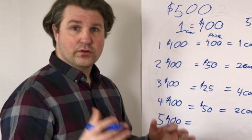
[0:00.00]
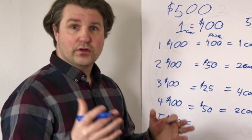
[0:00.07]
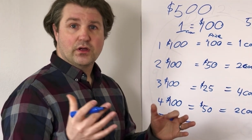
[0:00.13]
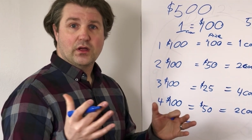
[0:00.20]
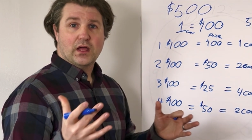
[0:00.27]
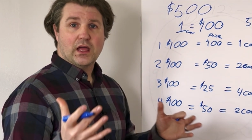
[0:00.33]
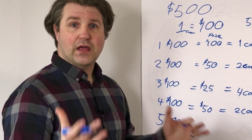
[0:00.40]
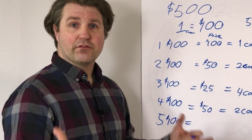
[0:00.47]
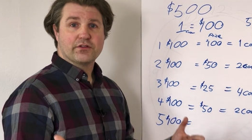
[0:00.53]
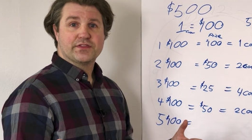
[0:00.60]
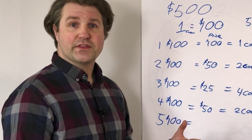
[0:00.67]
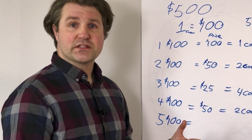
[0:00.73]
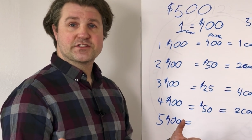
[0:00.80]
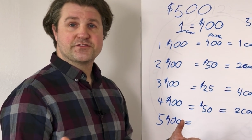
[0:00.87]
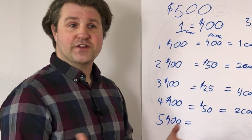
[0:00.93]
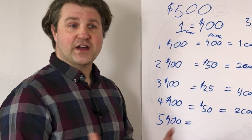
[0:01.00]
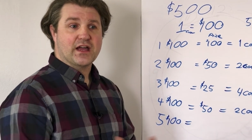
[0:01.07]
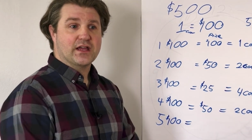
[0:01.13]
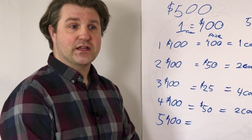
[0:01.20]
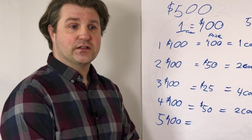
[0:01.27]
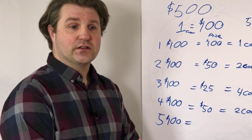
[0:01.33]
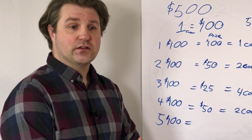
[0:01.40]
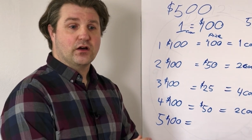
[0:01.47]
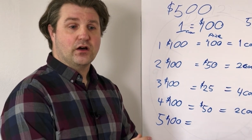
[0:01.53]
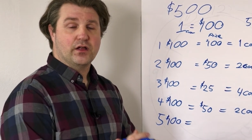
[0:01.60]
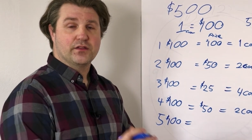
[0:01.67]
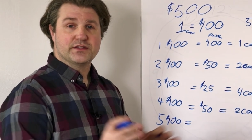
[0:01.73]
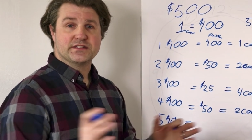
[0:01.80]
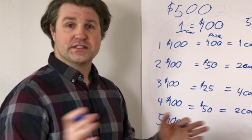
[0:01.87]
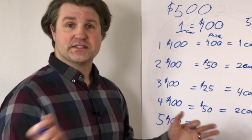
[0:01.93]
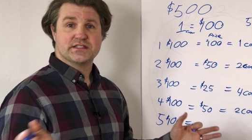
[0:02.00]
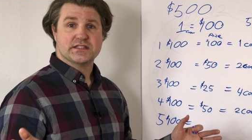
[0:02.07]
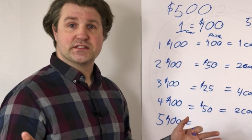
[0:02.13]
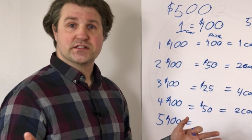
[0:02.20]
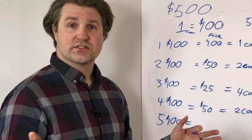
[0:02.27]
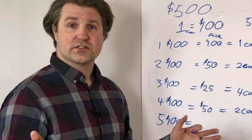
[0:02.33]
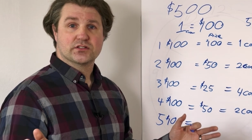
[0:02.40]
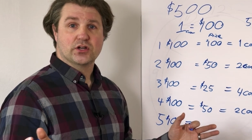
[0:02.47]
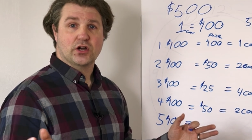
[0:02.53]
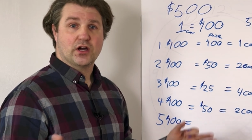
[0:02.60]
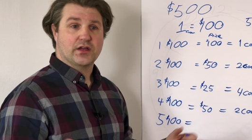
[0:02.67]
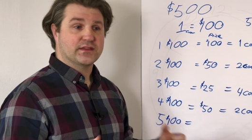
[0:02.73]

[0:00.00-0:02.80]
everything's fine, all the diseases are gone,